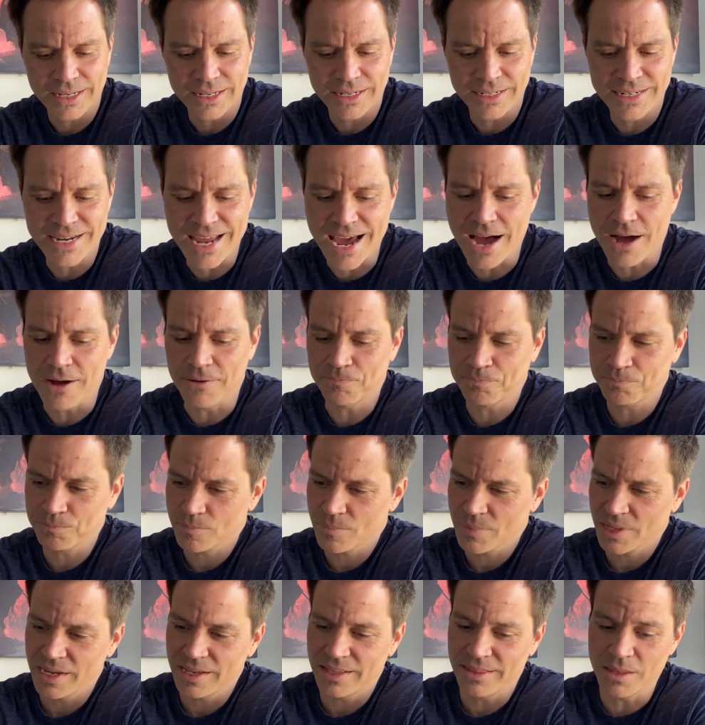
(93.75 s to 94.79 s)
Now,
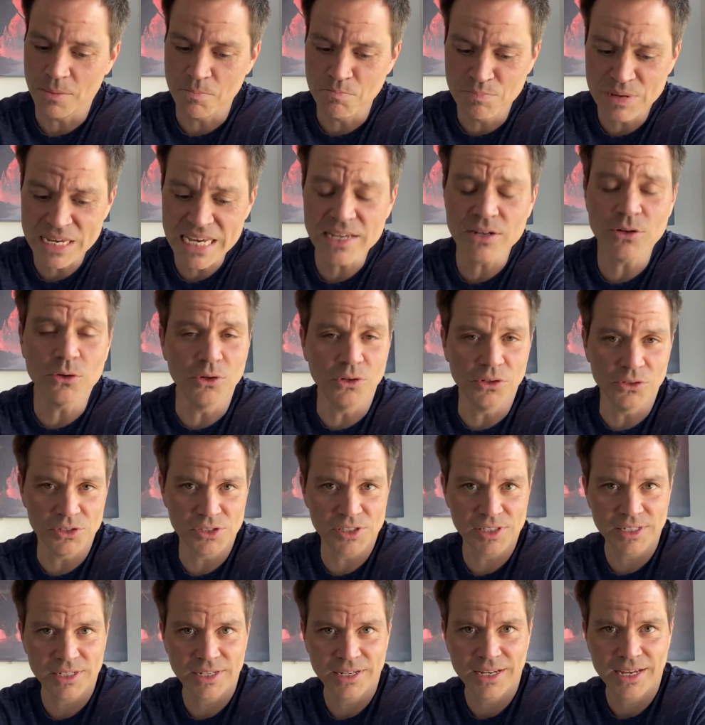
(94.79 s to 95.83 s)
the
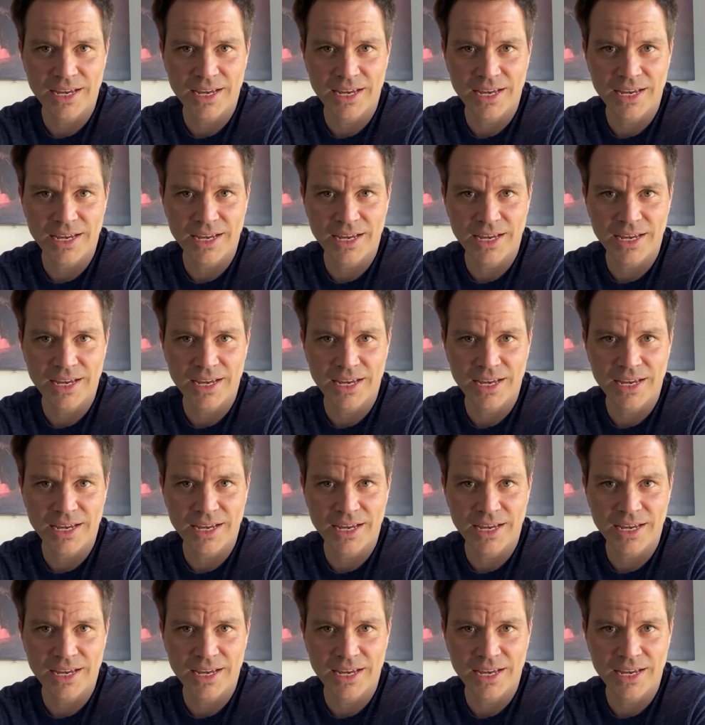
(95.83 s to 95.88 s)
Beatles